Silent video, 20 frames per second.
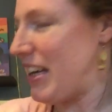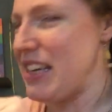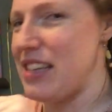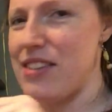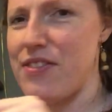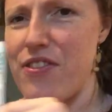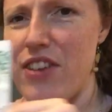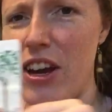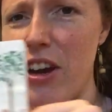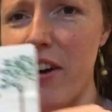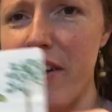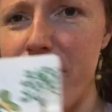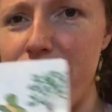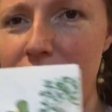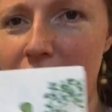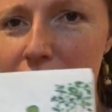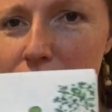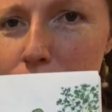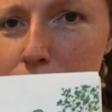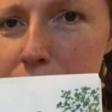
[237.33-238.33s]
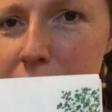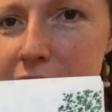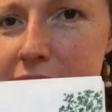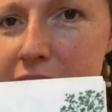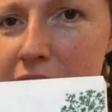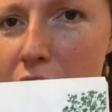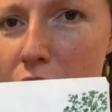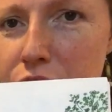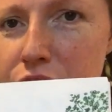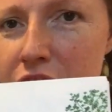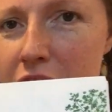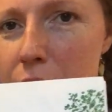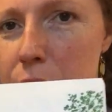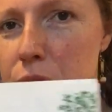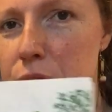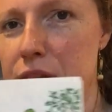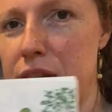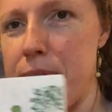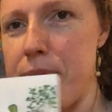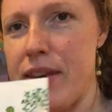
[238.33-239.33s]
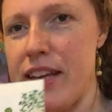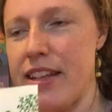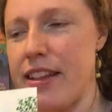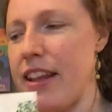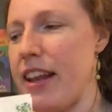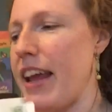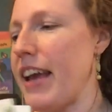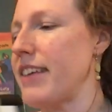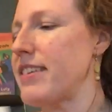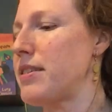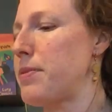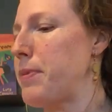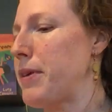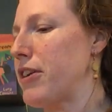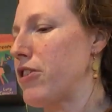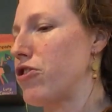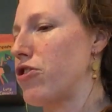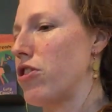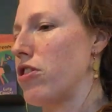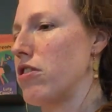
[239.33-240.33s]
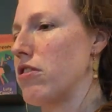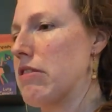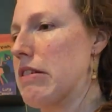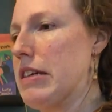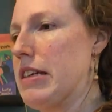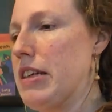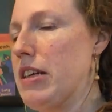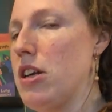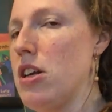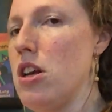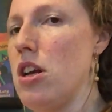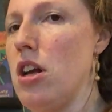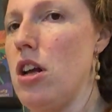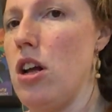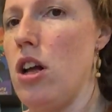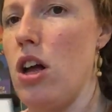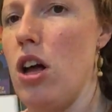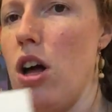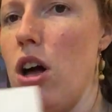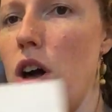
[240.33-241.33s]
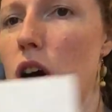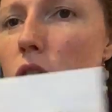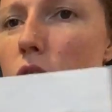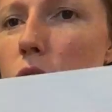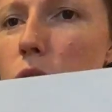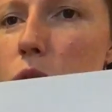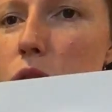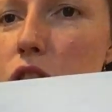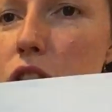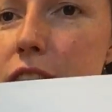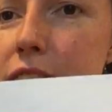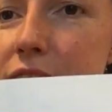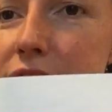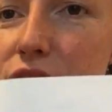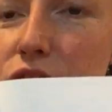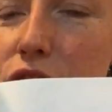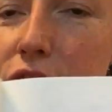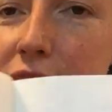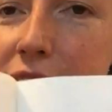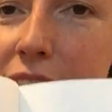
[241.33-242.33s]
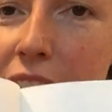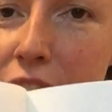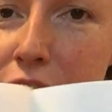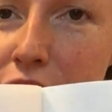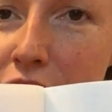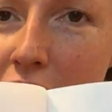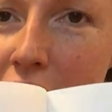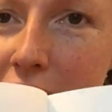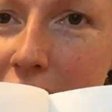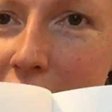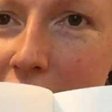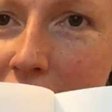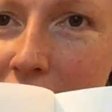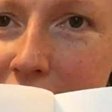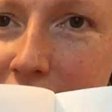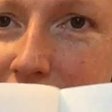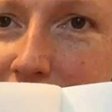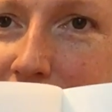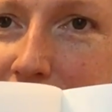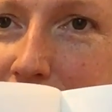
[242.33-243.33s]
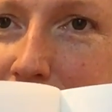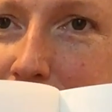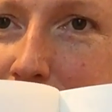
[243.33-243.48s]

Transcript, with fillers: He's very fat already. How fat will he be in the next picture? Oh, goodness. Look at that fat cat.